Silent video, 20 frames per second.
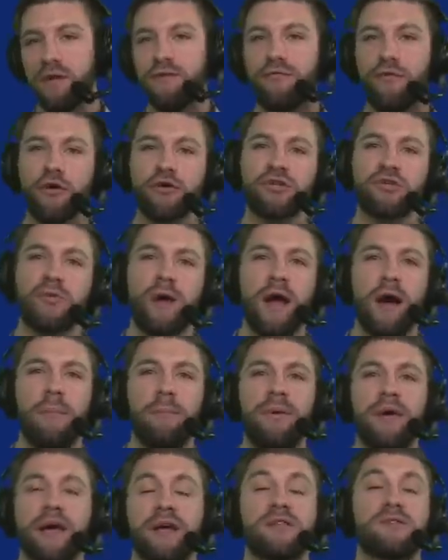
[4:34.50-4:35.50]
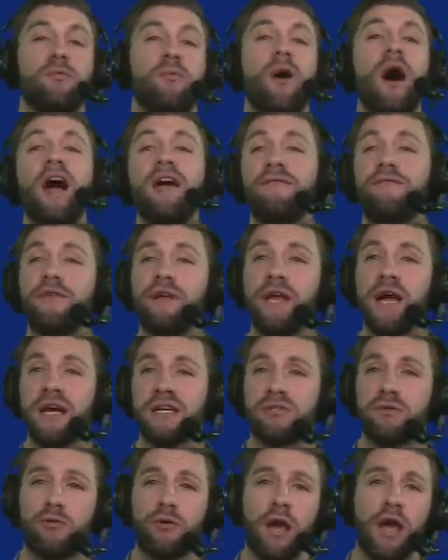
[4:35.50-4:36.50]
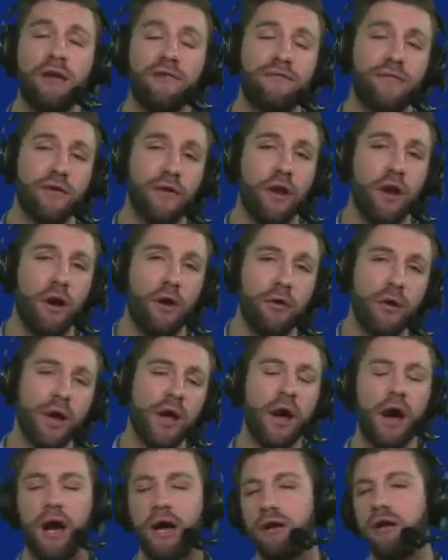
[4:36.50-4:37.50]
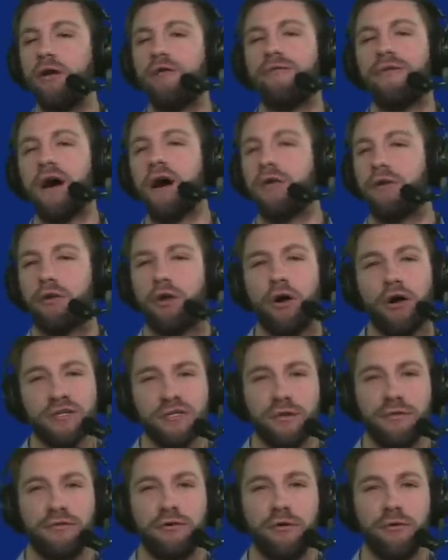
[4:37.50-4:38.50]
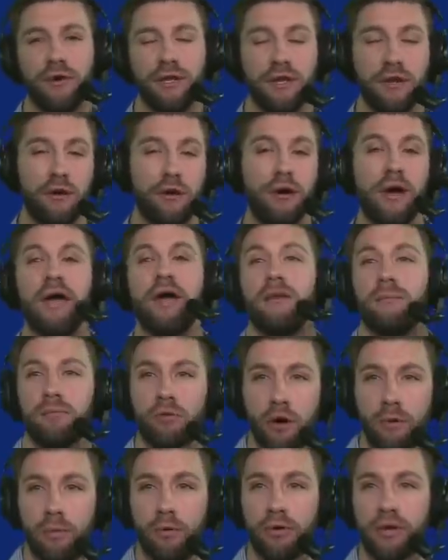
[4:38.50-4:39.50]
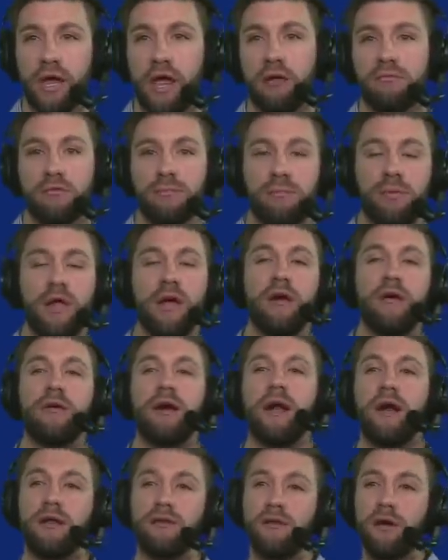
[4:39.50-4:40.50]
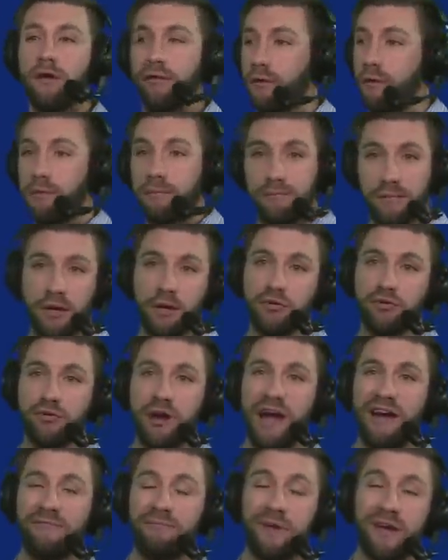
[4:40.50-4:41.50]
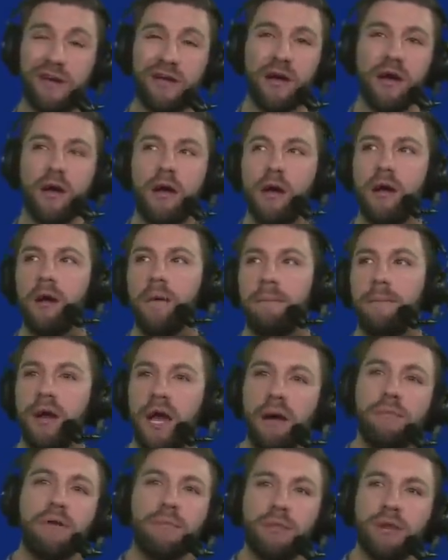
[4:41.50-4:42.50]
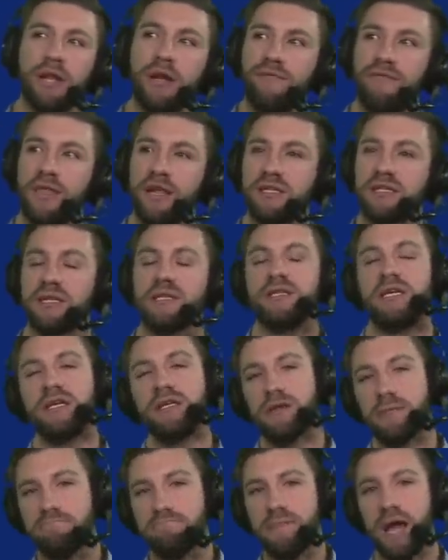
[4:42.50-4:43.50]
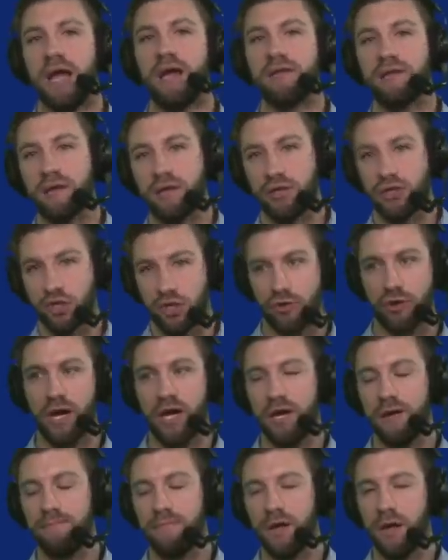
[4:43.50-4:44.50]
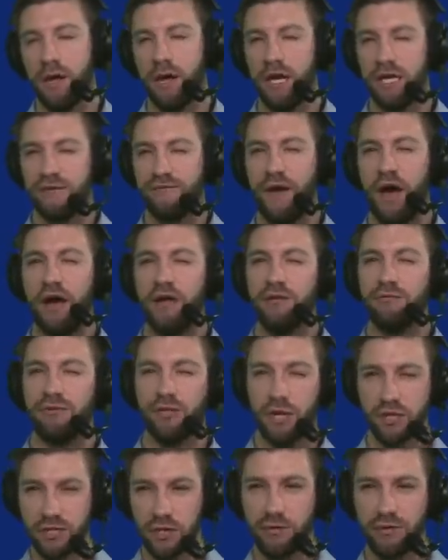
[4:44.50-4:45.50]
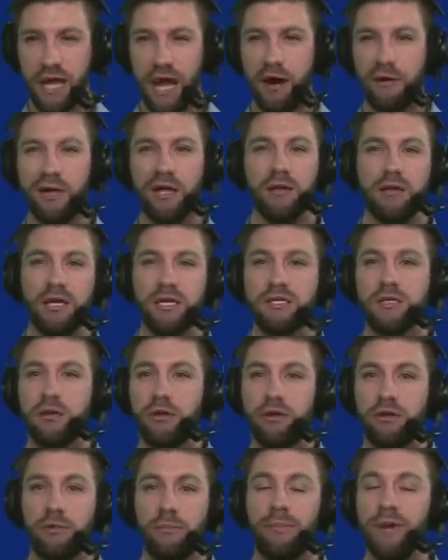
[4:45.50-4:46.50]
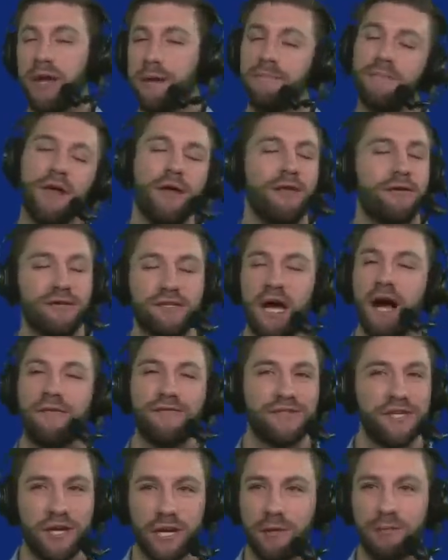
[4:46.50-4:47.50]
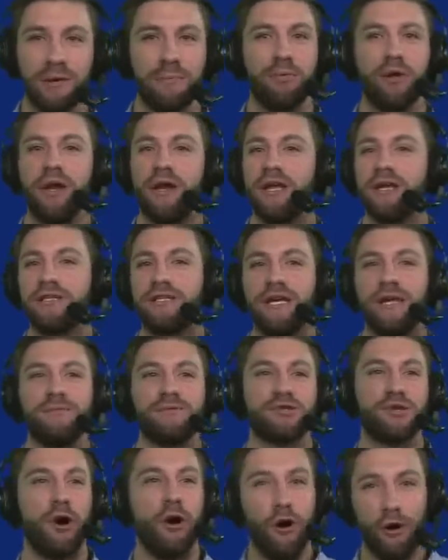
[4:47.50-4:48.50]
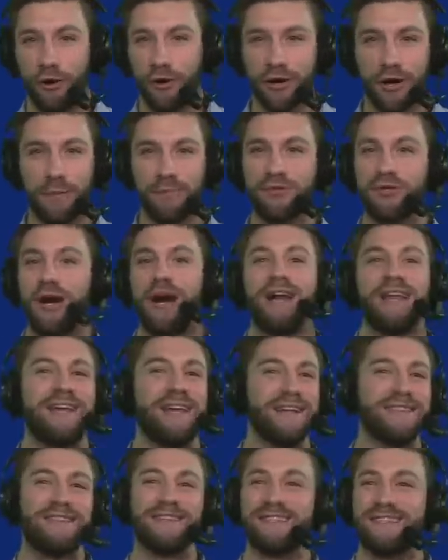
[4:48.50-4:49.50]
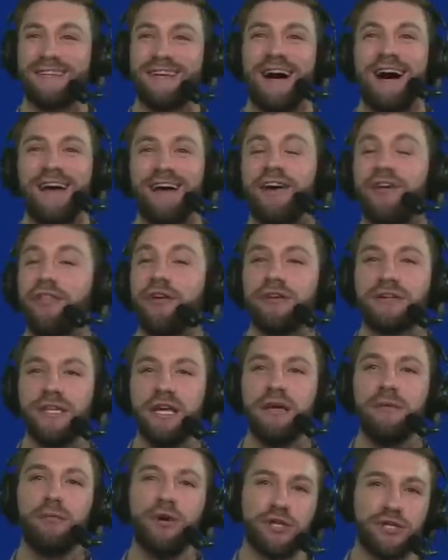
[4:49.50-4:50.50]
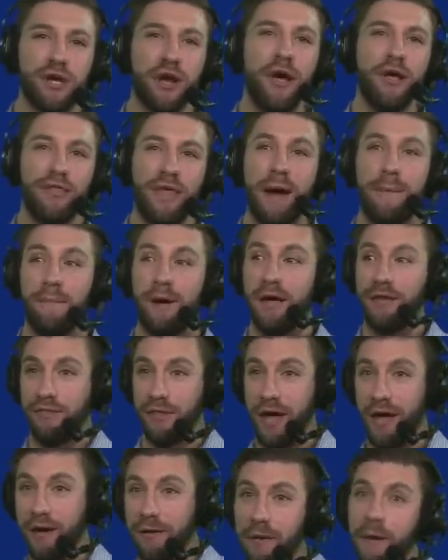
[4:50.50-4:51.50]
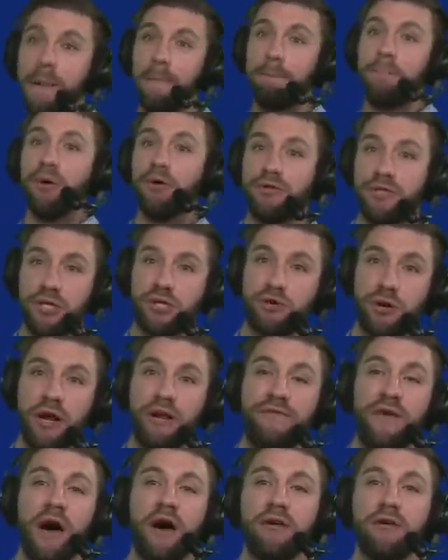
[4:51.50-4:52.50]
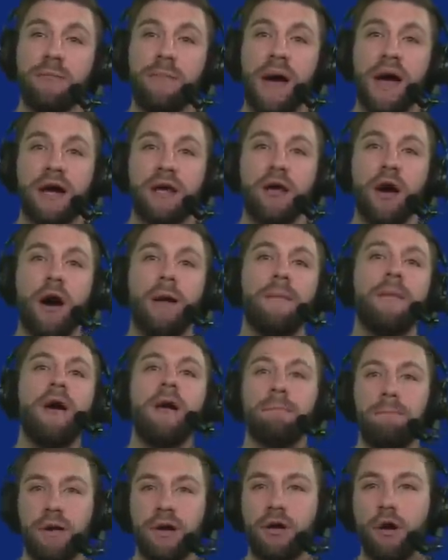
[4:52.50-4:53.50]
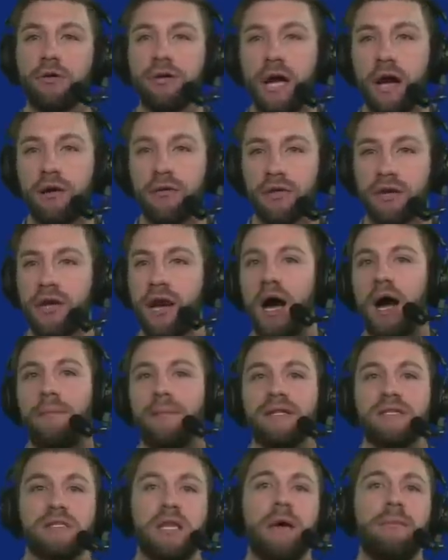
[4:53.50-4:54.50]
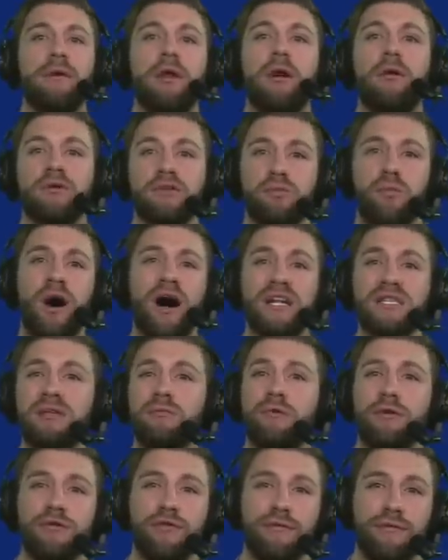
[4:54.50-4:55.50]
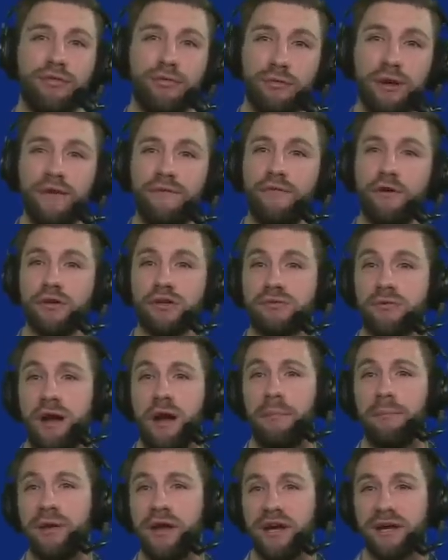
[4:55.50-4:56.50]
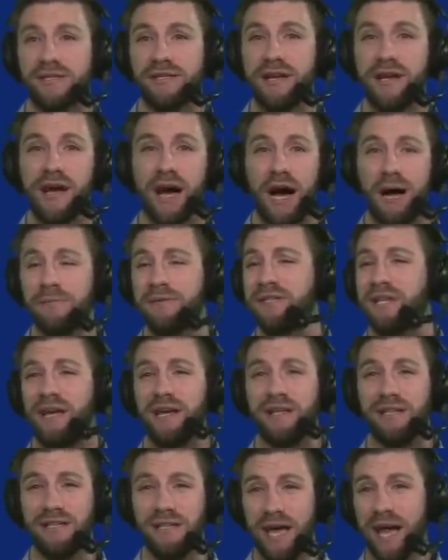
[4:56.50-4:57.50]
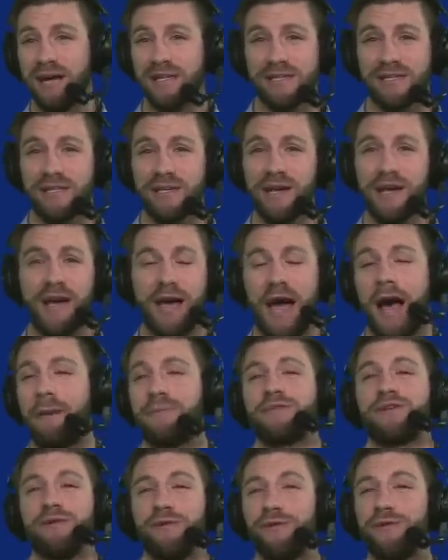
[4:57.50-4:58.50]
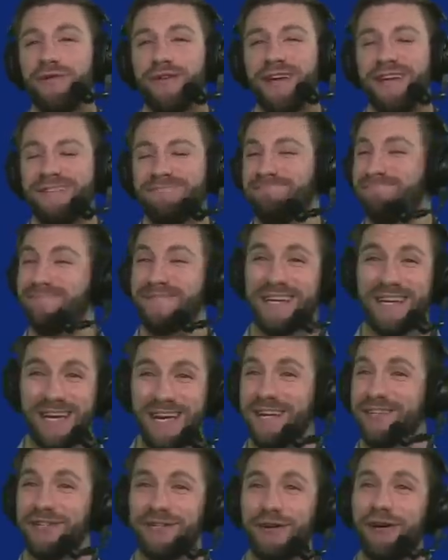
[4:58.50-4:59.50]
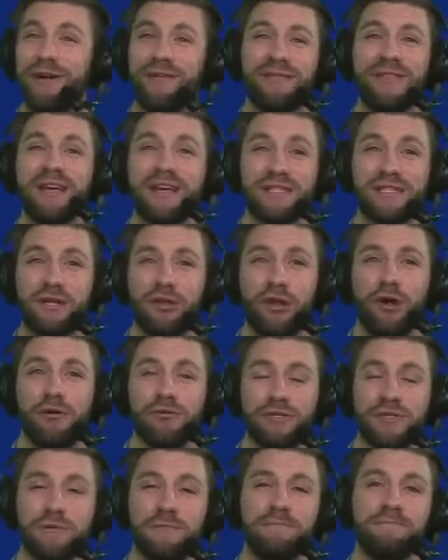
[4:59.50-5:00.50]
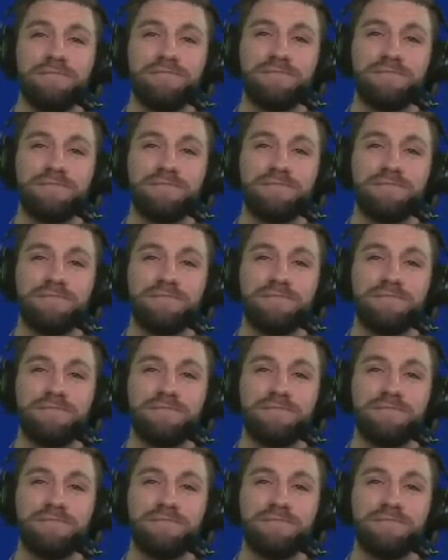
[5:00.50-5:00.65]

first round picks. Why for yes or N for no? I know Fowler also threw in, you know, hey, a Pro Bowl caliber player and another, you know, draft pick. But I'm a believer that since he demanded a trade, his value does go down at least a little bit. There's obviously going to be plenty of teams calling up trying to get this guy on their team, which that might then boost his trade value back up. But go down in the comments. Let me know is Watson worth three first round picks? I'm saying yes, absolutely. And I actually don't even think it's close.